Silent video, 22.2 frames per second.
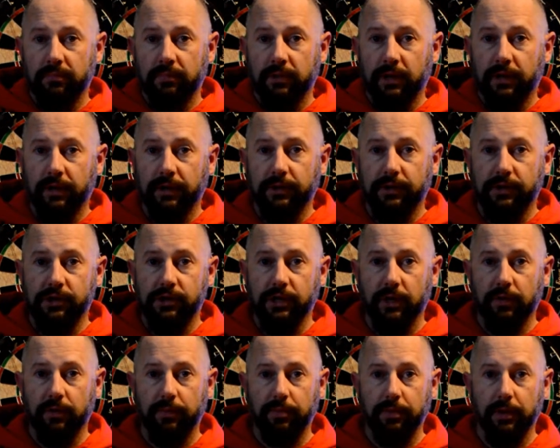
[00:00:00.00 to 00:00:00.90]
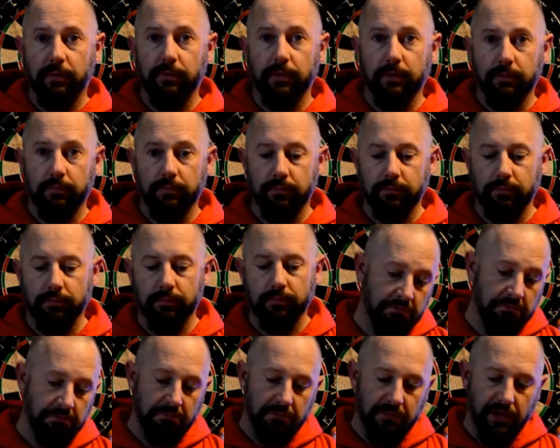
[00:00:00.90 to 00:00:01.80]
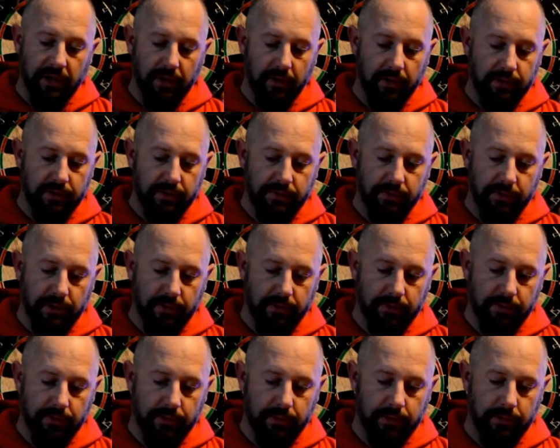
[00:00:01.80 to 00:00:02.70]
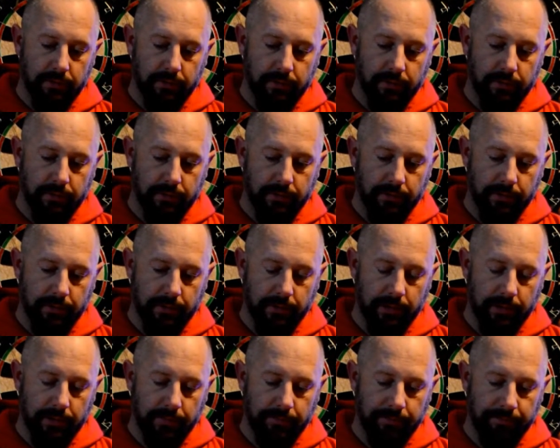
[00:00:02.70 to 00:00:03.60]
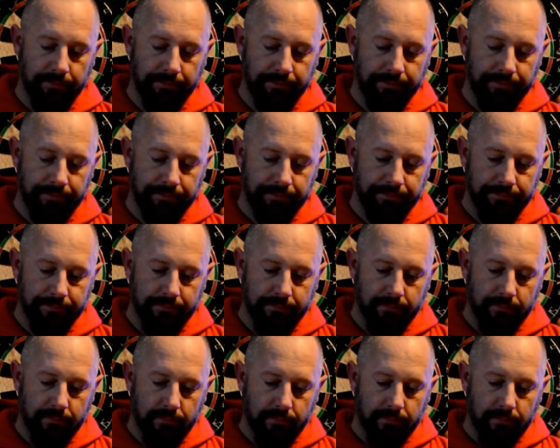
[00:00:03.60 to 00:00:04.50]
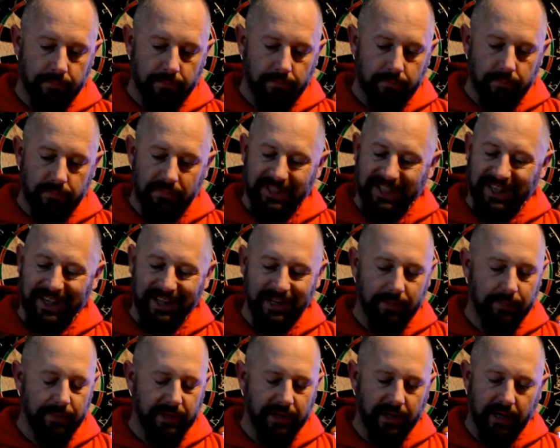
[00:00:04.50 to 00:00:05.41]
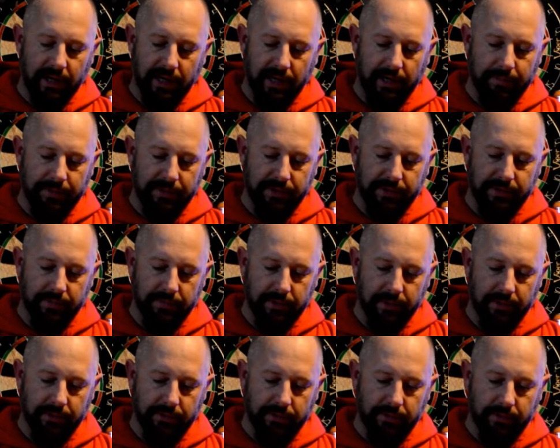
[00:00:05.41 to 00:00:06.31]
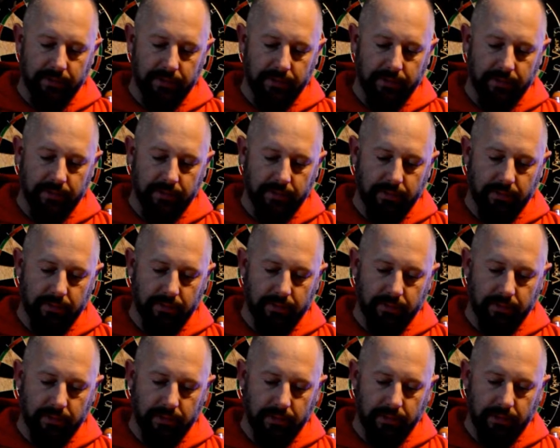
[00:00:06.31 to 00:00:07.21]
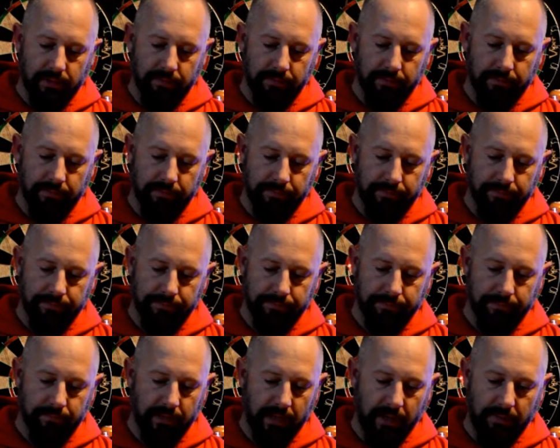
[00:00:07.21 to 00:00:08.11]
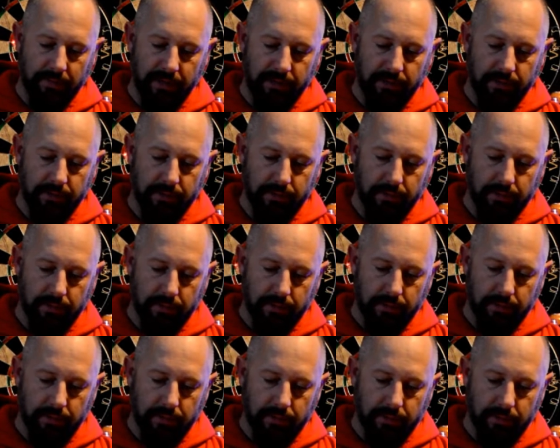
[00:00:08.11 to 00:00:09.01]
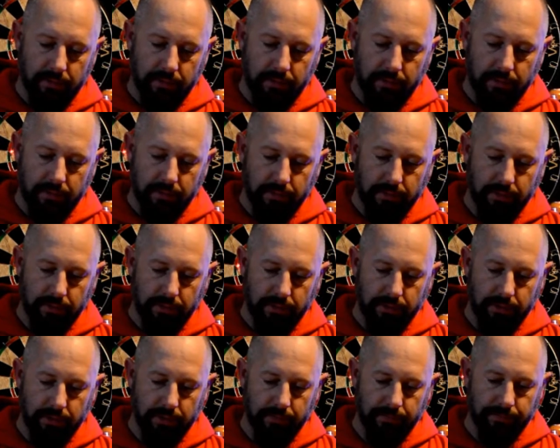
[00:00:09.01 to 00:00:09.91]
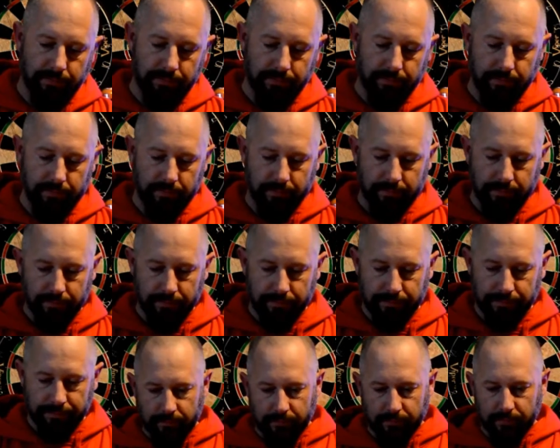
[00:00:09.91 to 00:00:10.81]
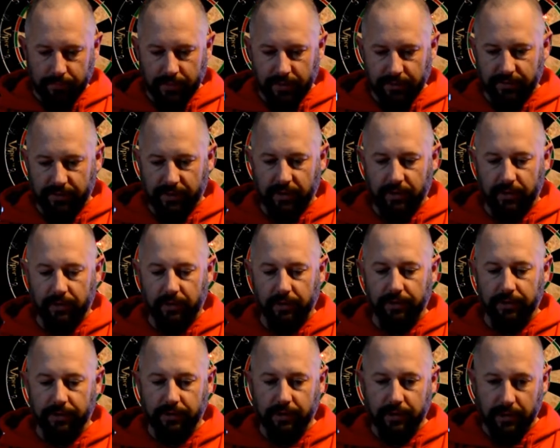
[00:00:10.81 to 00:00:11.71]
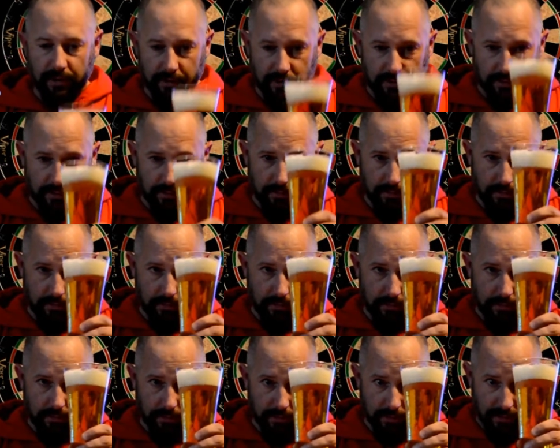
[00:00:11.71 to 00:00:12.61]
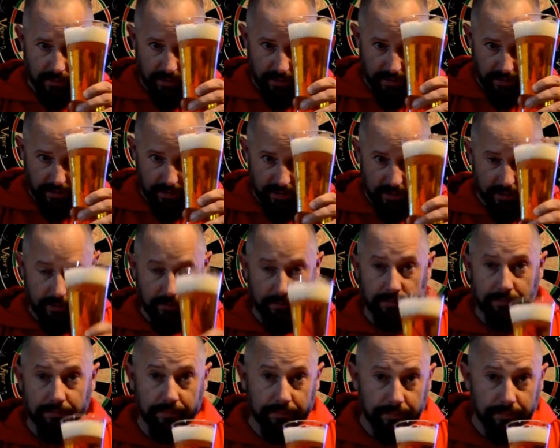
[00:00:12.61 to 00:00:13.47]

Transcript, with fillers: I like the Czech Republic. It's got a good smell to it. Um, tiny bit of hoppy smell to it. Um, not much. So, yeah, it's got a clear color, good head on it.